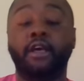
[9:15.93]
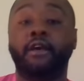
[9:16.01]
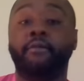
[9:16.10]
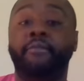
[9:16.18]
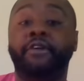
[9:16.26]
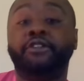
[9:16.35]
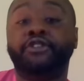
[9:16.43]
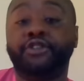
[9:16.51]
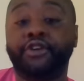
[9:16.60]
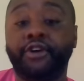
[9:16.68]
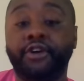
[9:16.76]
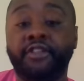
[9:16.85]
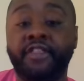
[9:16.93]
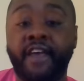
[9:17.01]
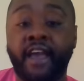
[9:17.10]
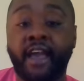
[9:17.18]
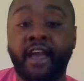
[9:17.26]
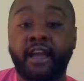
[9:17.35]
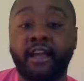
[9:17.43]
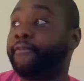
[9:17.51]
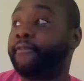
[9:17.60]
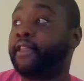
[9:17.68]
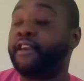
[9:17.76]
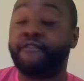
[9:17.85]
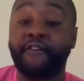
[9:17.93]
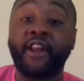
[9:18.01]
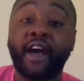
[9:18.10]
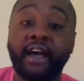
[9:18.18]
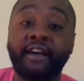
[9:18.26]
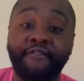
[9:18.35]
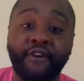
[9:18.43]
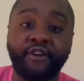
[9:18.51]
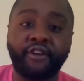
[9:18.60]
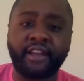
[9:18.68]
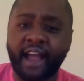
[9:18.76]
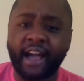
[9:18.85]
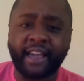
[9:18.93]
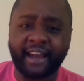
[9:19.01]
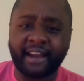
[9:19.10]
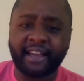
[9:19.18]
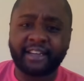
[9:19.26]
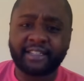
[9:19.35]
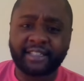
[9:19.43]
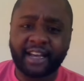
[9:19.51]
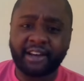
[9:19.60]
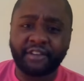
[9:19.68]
Make sure that if you're not getting a sound,